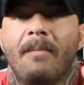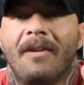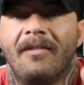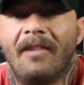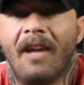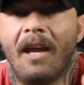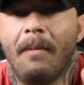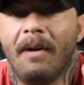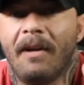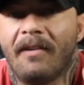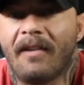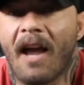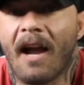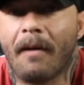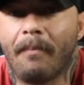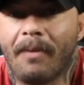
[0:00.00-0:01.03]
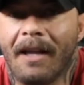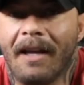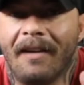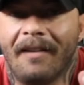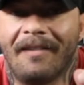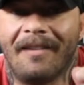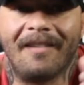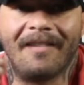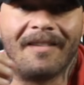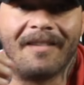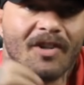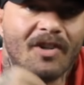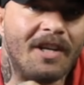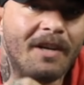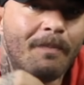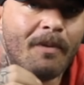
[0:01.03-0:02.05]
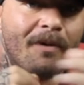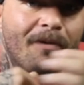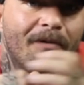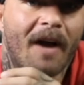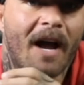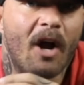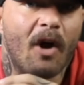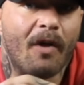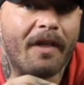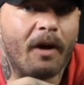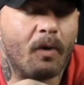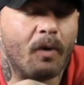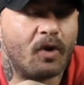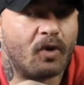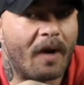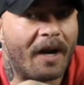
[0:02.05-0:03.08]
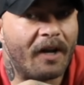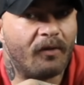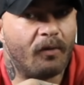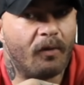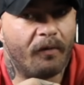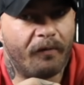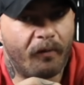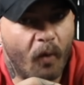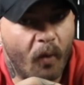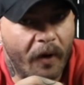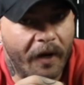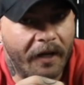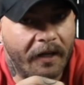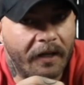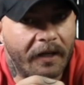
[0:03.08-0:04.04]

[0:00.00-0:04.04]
the same exact place as the cheaper vial they were trying to avoid.